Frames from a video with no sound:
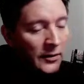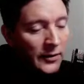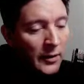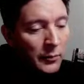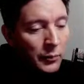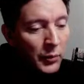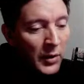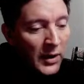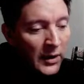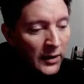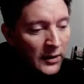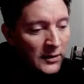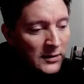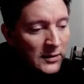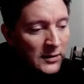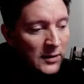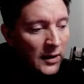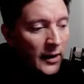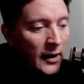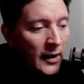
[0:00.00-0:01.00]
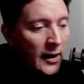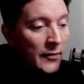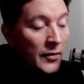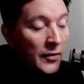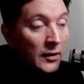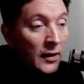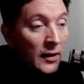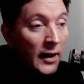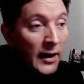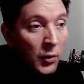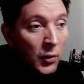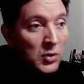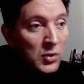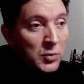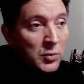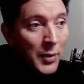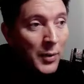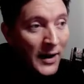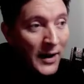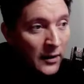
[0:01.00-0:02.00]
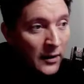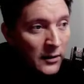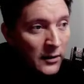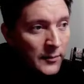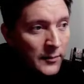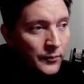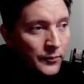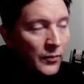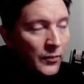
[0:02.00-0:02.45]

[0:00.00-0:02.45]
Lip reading: in period, the language barrier,